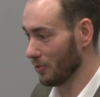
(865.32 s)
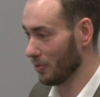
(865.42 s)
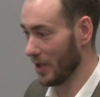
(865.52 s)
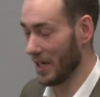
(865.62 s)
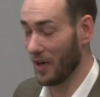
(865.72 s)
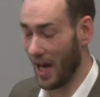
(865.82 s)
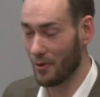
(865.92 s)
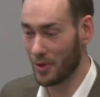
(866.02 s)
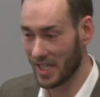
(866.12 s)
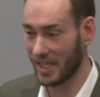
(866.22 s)
whenever I
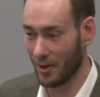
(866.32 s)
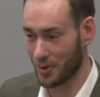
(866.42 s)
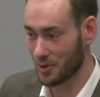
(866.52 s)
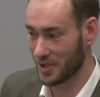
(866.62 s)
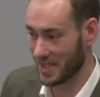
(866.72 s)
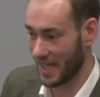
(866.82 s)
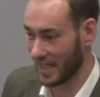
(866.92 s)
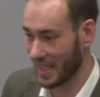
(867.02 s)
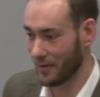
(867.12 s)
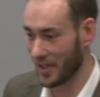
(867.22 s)
read it, I would usually say,
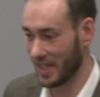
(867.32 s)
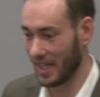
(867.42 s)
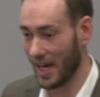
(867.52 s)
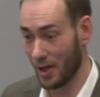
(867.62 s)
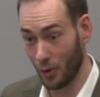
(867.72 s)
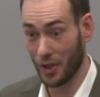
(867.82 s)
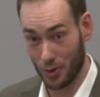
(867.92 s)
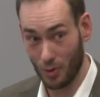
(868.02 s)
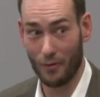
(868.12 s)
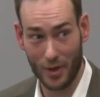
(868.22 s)
given that I know that
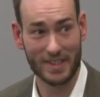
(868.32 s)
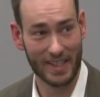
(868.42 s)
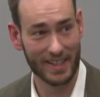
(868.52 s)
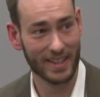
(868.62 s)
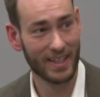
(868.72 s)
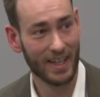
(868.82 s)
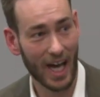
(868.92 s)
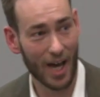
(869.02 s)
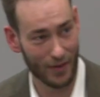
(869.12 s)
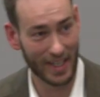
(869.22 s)
you have written it,
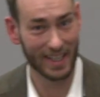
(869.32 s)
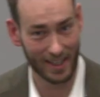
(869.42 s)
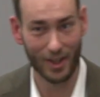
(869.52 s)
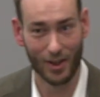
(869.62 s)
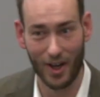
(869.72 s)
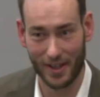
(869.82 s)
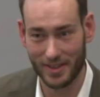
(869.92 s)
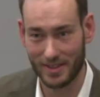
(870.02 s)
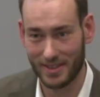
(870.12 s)
I find it a little odd.